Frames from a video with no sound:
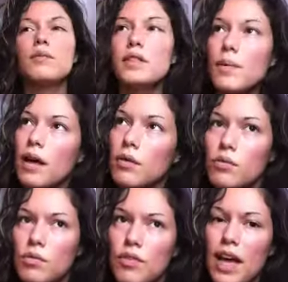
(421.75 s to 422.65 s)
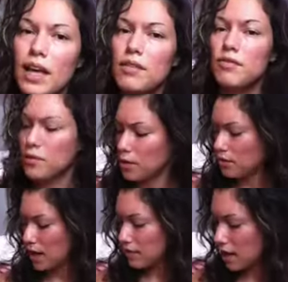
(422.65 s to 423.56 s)
it was about five, four or
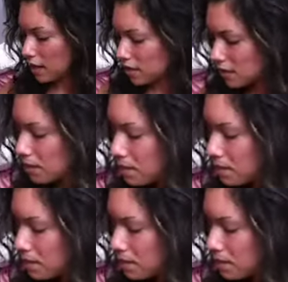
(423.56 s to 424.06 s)
five dollars.